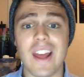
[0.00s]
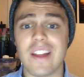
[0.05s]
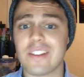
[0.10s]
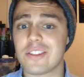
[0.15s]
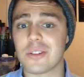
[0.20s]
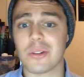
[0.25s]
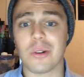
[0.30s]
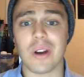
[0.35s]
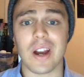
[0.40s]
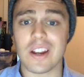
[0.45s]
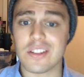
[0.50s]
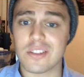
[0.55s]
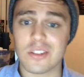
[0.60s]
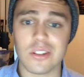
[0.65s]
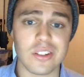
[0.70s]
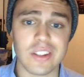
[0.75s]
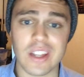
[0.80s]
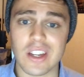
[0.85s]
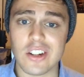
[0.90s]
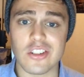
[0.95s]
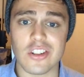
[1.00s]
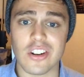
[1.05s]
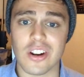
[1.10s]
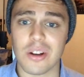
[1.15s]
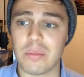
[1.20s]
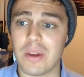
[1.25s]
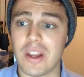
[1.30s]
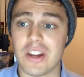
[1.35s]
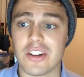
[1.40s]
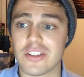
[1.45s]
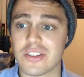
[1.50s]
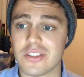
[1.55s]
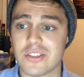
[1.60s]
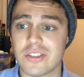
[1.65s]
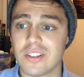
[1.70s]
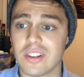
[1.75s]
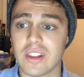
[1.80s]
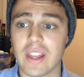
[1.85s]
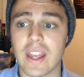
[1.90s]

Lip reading: And so I took that jump and just